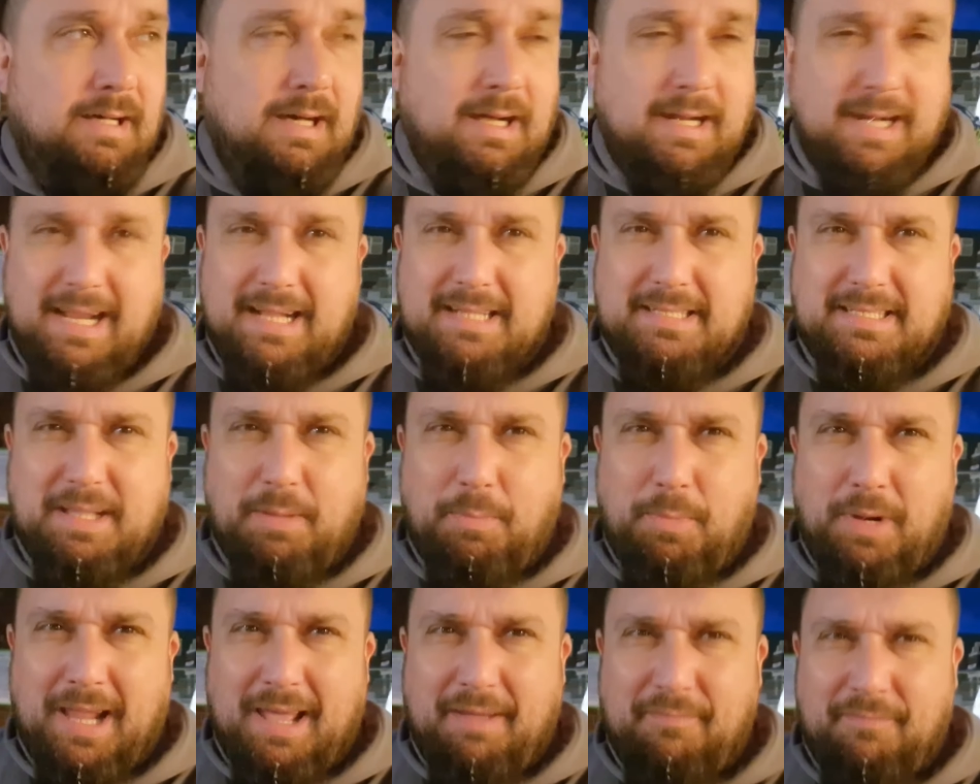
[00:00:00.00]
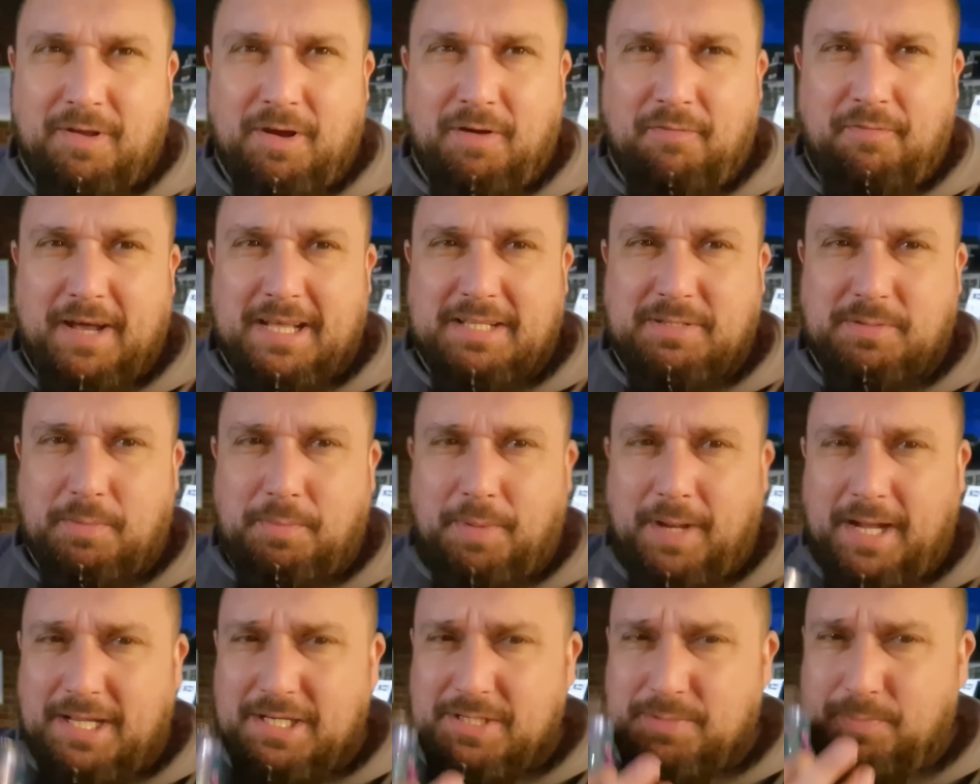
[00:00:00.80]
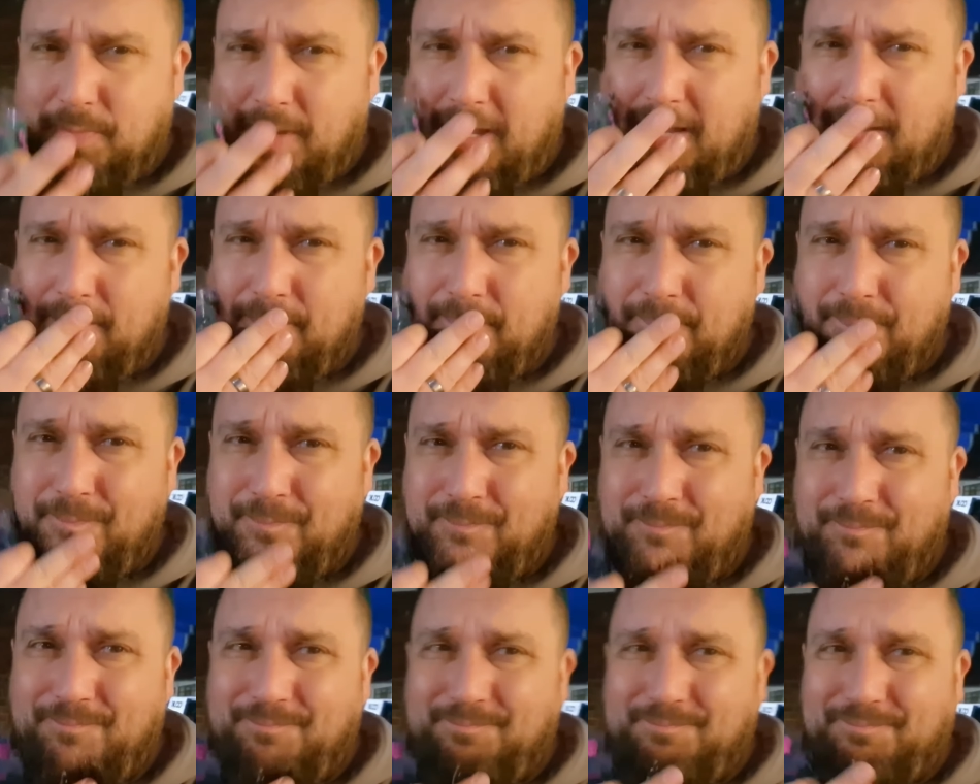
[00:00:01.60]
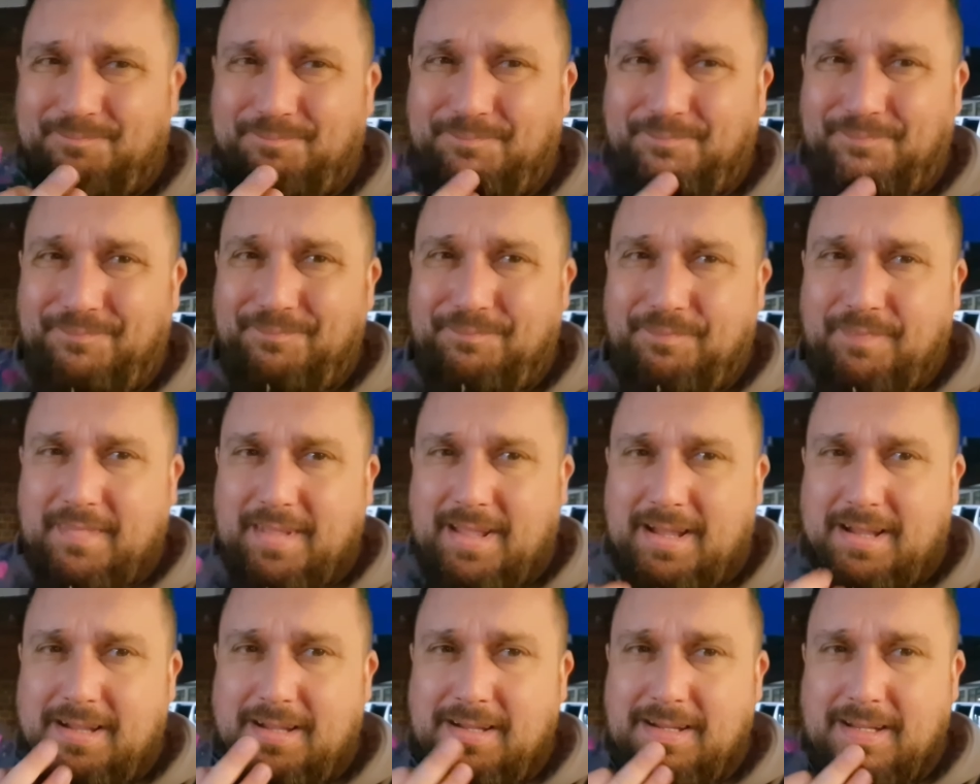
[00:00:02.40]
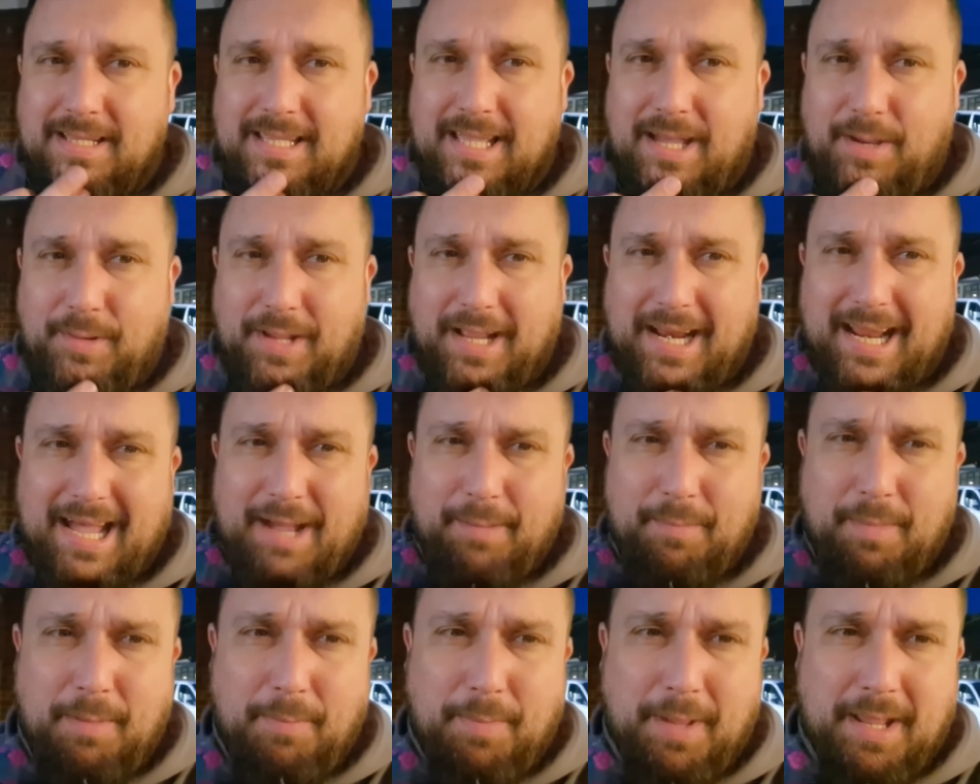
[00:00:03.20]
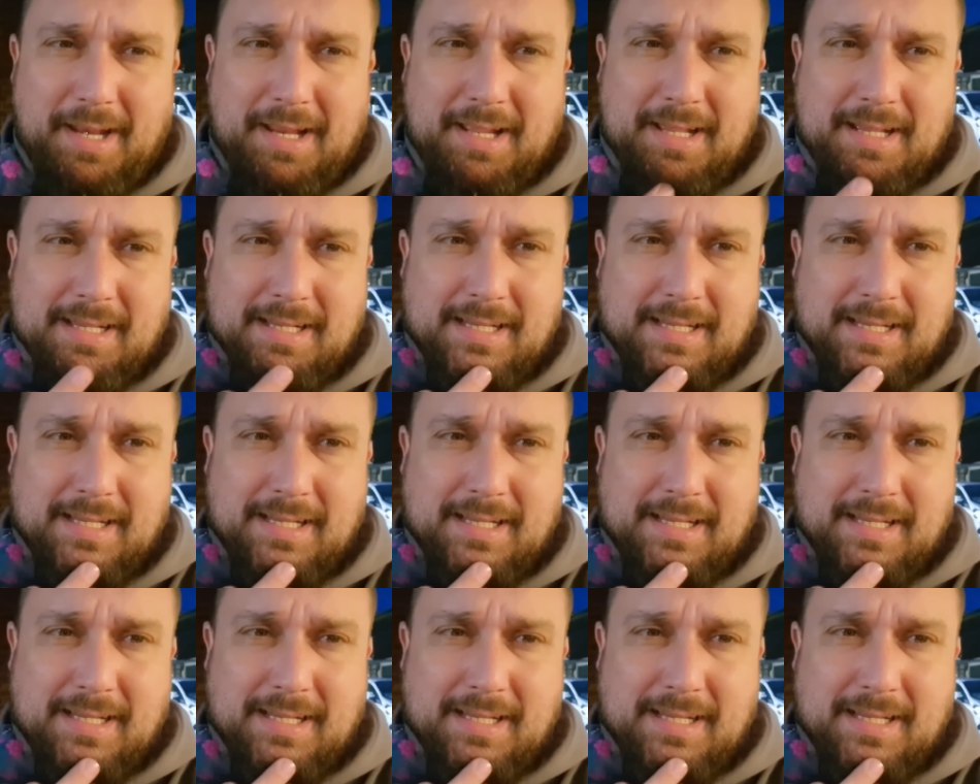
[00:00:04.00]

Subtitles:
don't understand why they haven't got a Facebook page, but yeah, we'll get it out of me a bit.